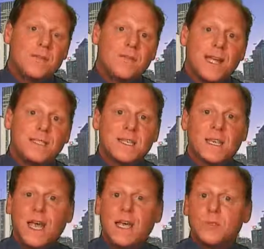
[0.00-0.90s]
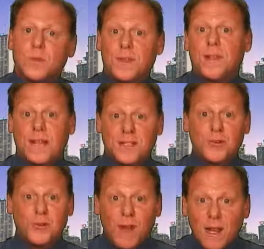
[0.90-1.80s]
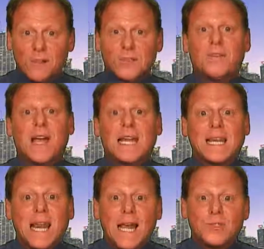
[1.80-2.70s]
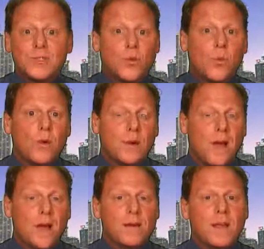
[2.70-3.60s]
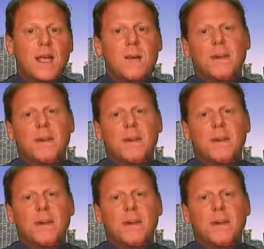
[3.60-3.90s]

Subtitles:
If that's the case, well then that's great because you've got less to work on.